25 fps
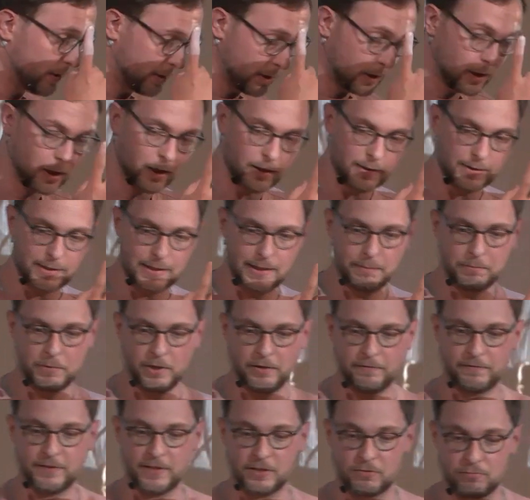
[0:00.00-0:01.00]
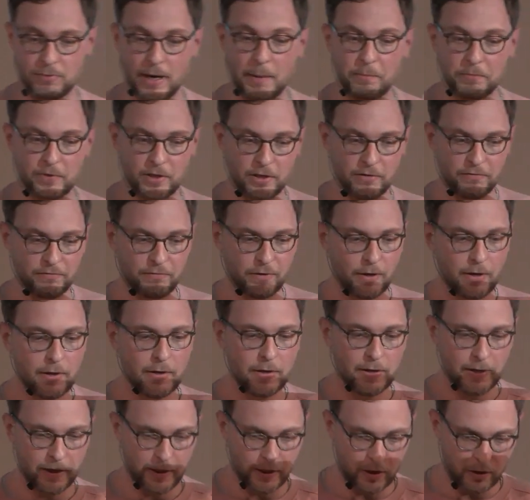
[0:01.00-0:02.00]
the concept of disruptive
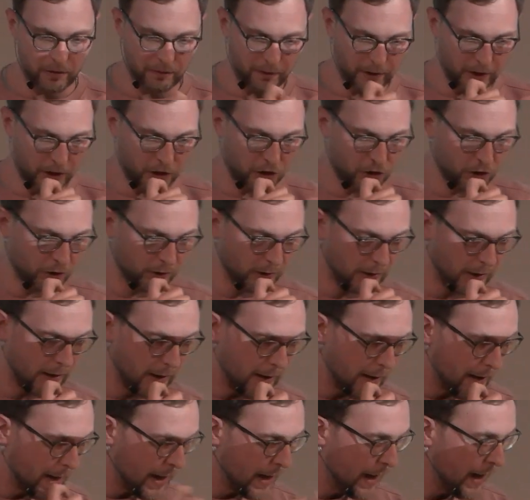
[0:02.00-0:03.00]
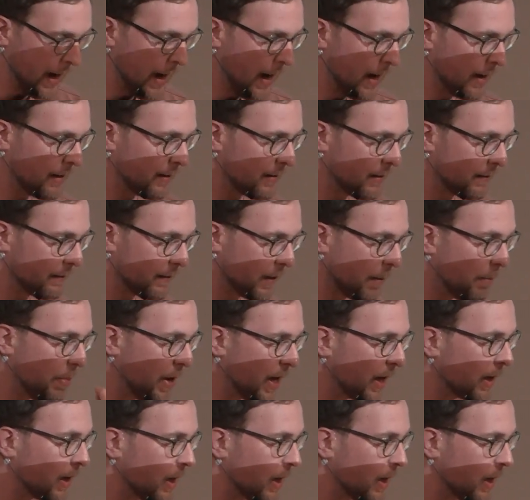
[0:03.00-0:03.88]
innovation. And the big